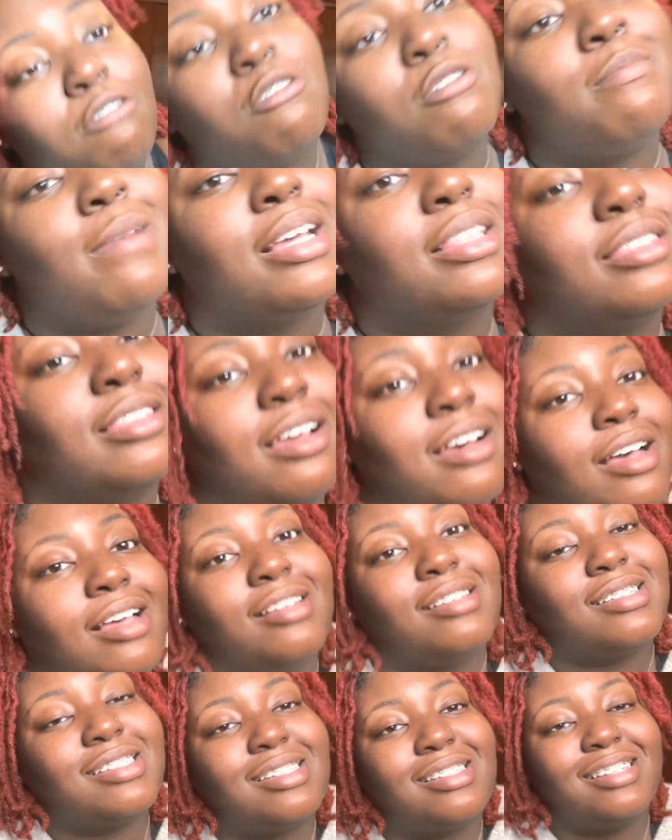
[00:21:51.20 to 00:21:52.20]
were my
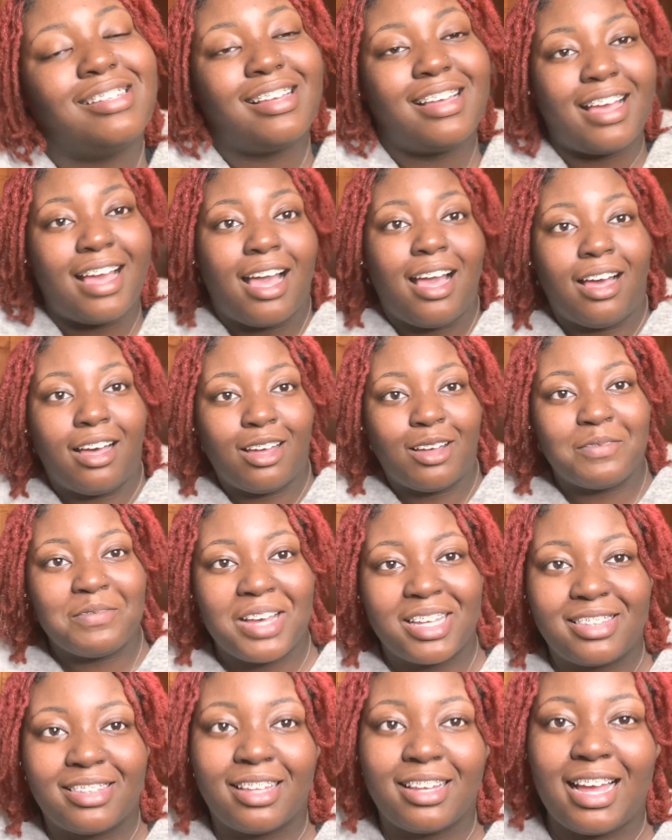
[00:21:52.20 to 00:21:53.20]
thoughts? I
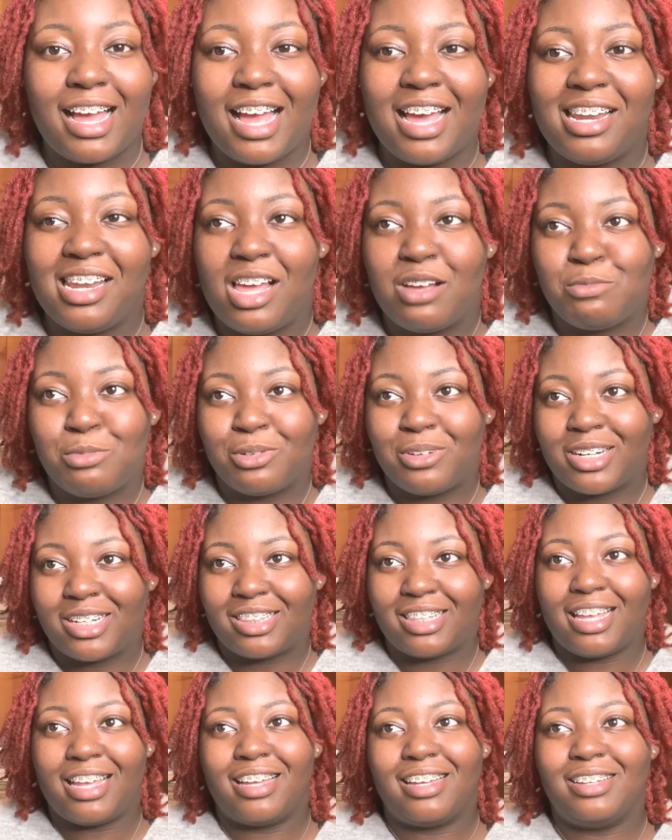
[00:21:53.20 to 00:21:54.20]
think I elaborated
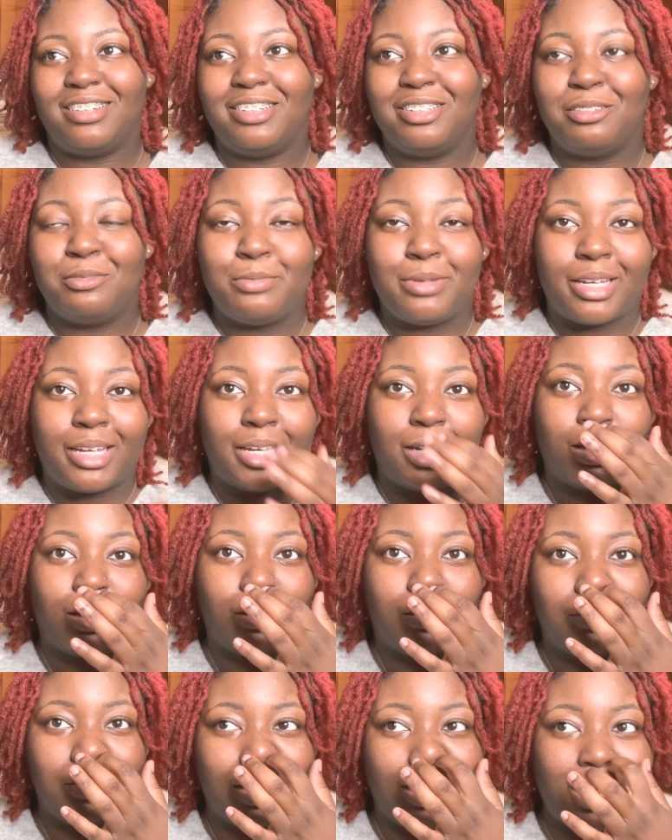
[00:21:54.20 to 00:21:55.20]
that a little bit
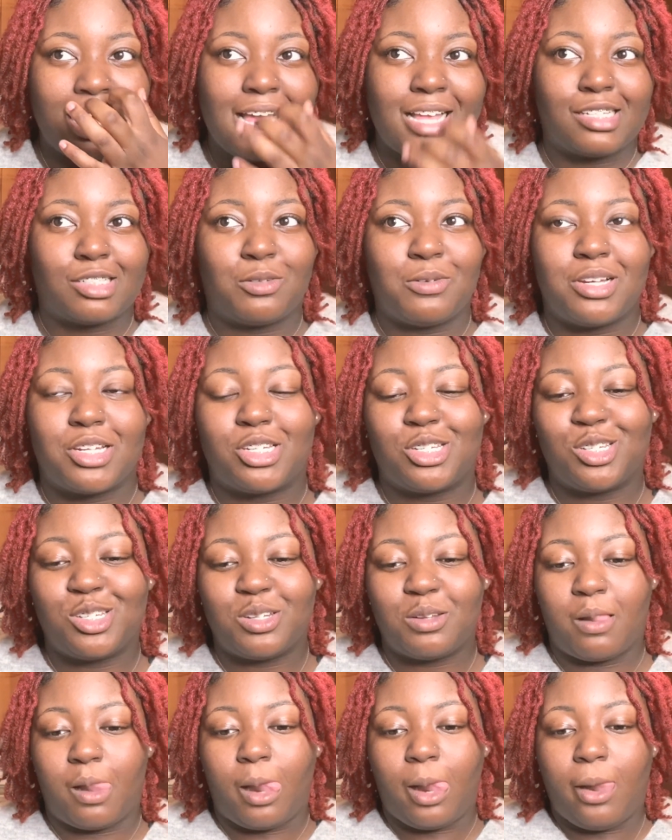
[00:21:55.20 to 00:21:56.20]
on the last
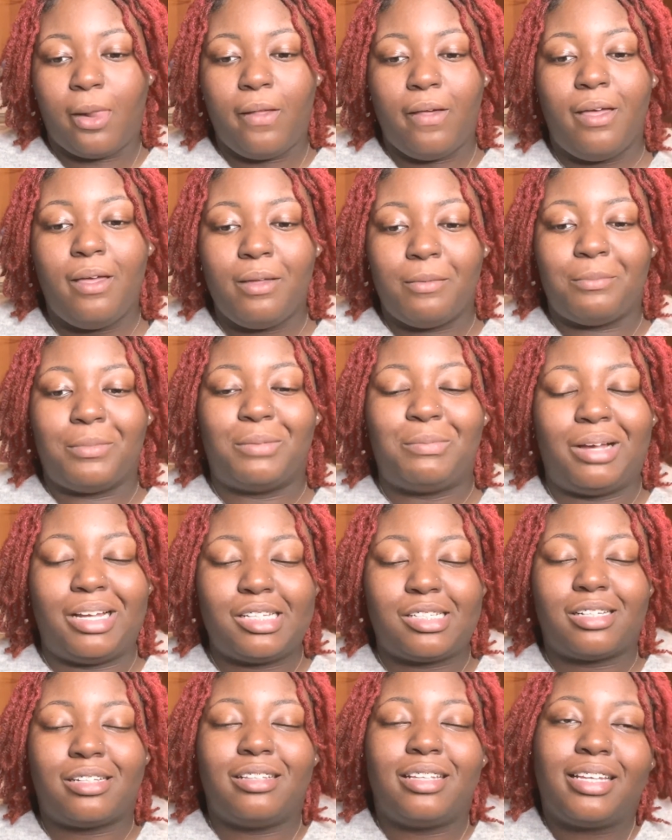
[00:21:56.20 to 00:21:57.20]
question, but
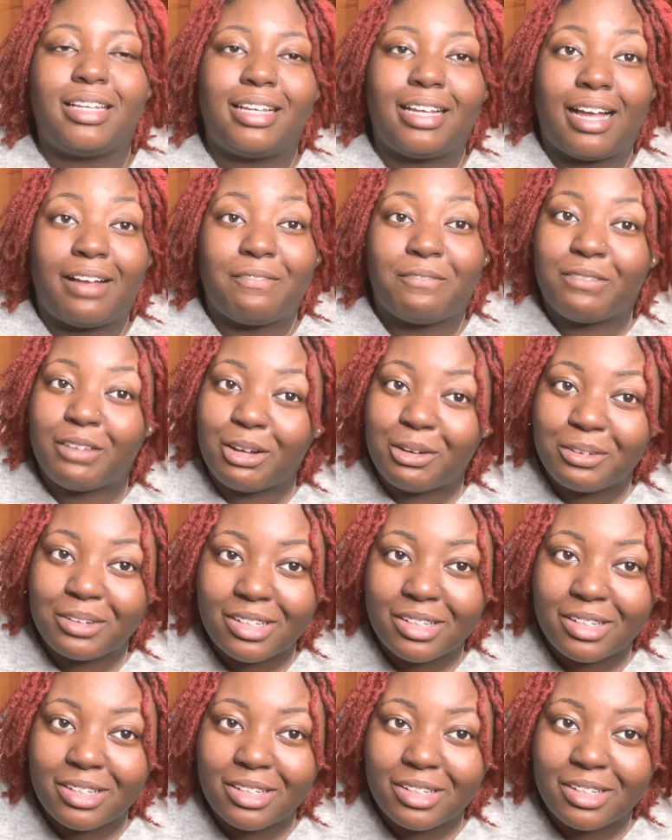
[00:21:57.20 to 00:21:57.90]
basically I felt